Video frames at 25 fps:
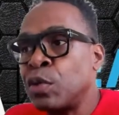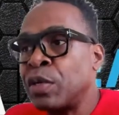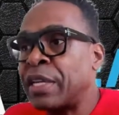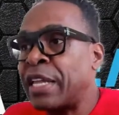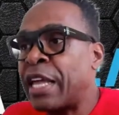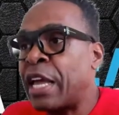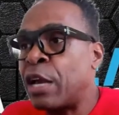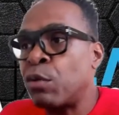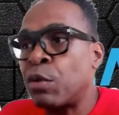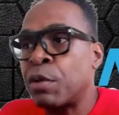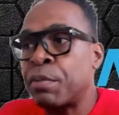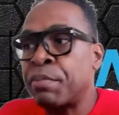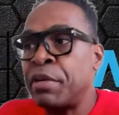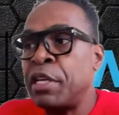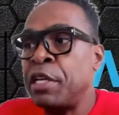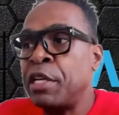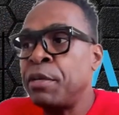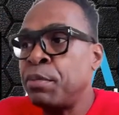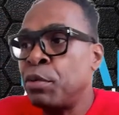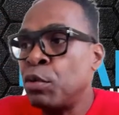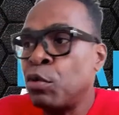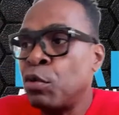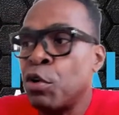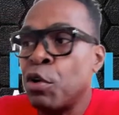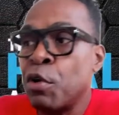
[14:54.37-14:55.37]
land where
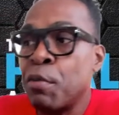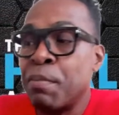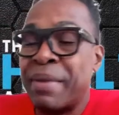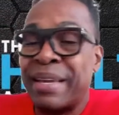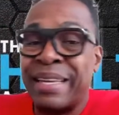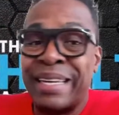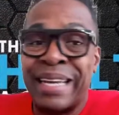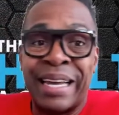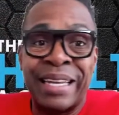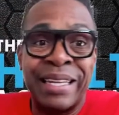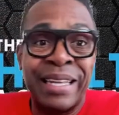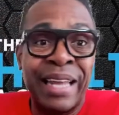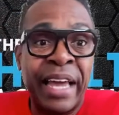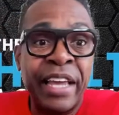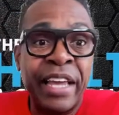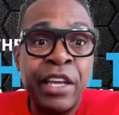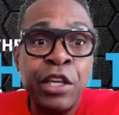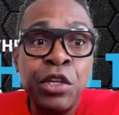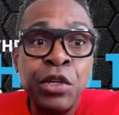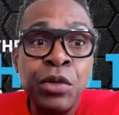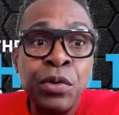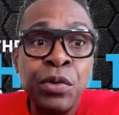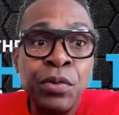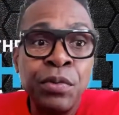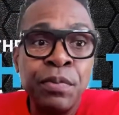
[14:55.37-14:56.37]
people may not like
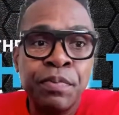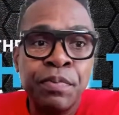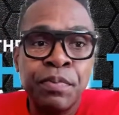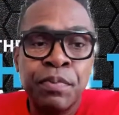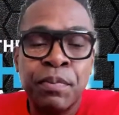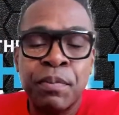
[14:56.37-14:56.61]
you.